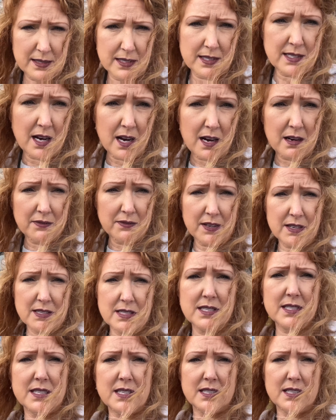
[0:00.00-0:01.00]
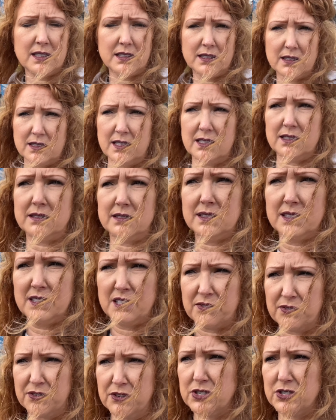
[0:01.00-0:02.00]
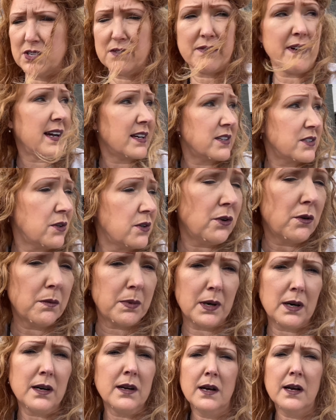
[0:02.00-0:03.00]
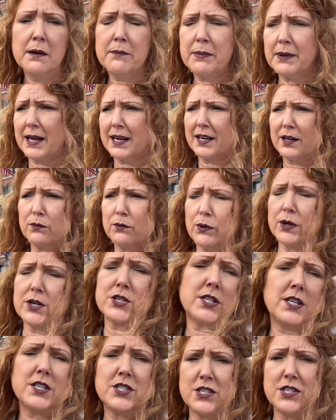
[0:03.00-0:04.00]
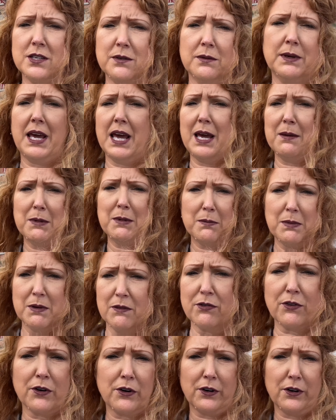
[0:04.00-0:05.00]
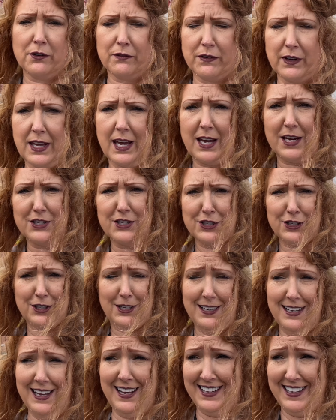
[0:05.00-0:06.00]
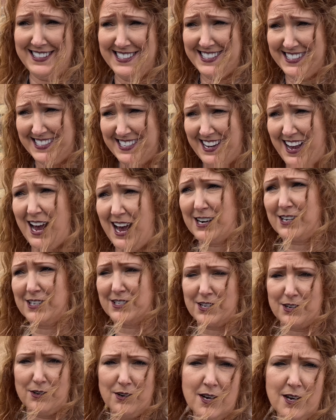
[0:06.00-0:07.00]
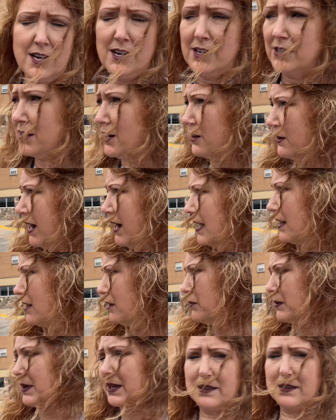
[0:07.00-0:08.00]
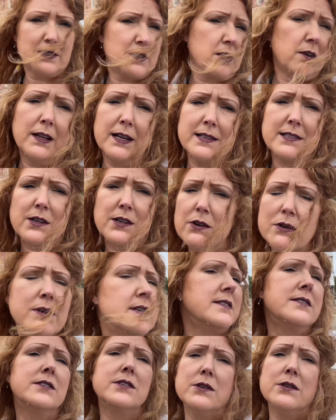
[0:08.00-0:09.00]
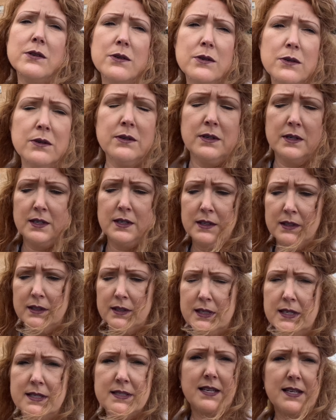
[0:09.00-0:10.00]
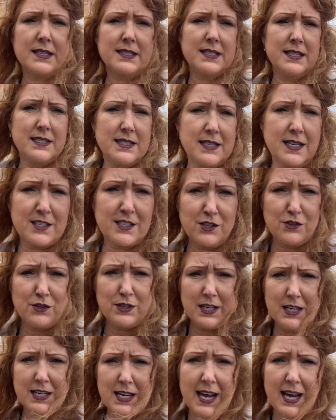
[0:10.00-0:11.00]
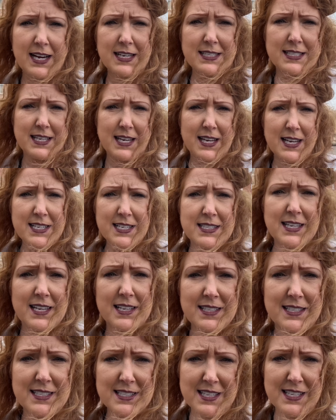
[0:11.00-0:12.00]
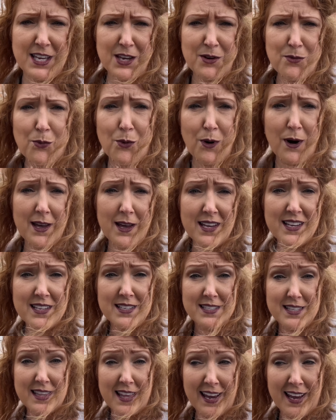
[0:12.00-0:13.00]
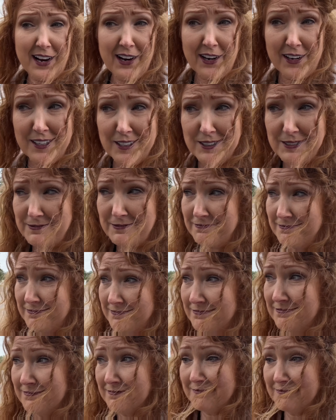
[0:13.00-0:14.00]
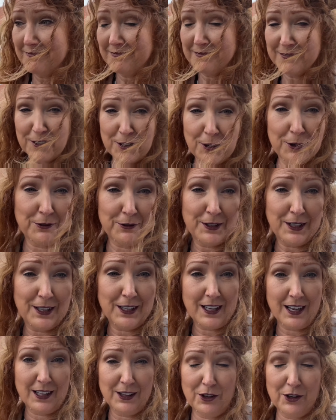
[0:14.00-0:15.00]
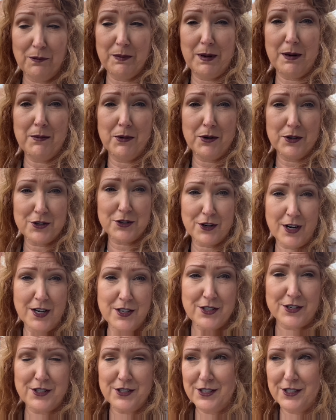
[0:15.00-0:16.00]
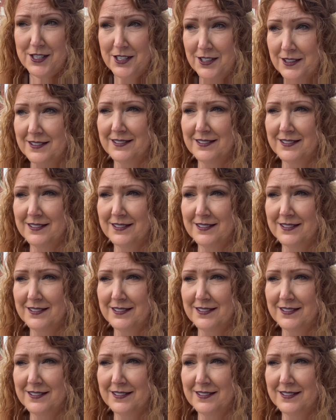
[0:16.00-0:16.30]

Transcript: stuff until the 1st of October. But I could wish that she came in before her vacation and stocked. So, no Halloween. So, let's go into 66 Unique Antiques and see what is there. Hopefully, a little bit more treasures.